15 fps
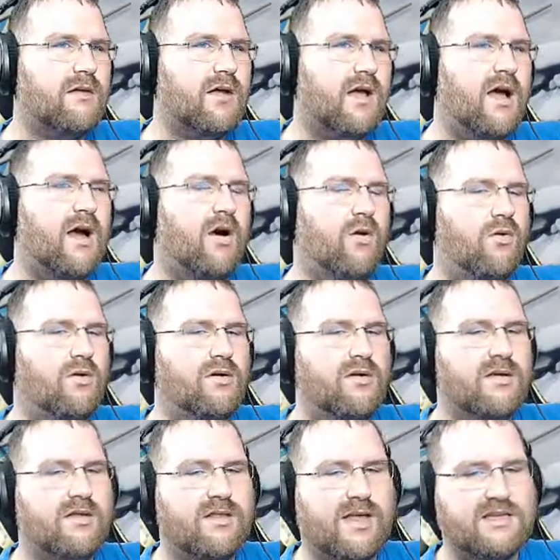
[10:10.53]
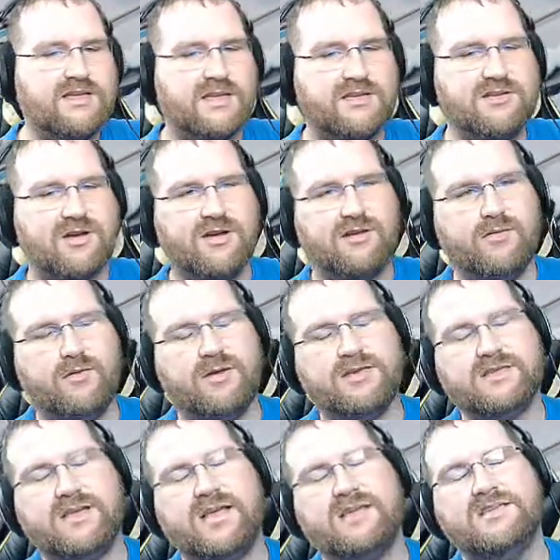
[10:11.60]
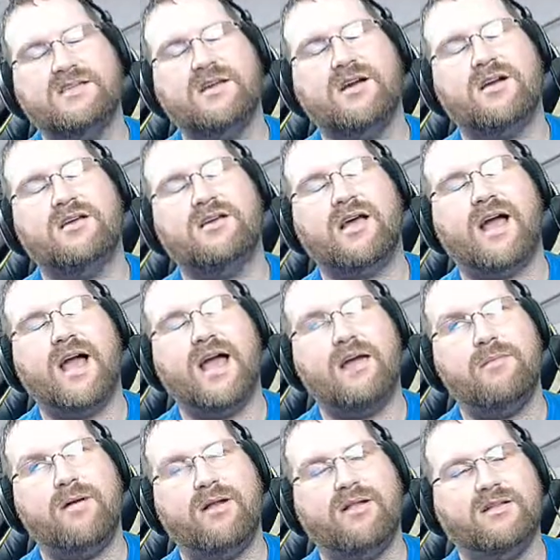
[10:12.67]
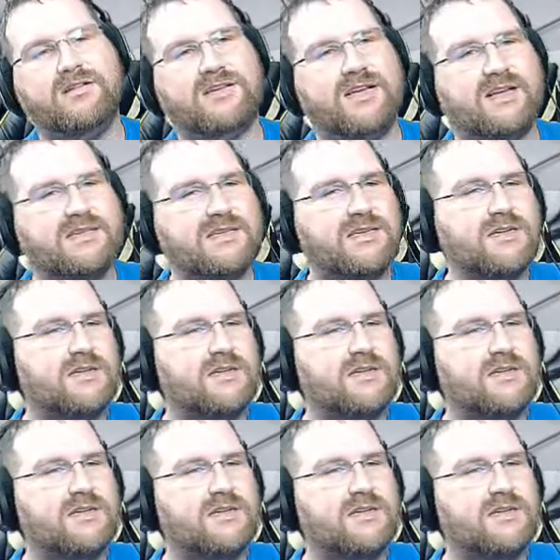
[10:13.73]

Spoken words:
Oh, that's not targetable because it has guard. I apologize.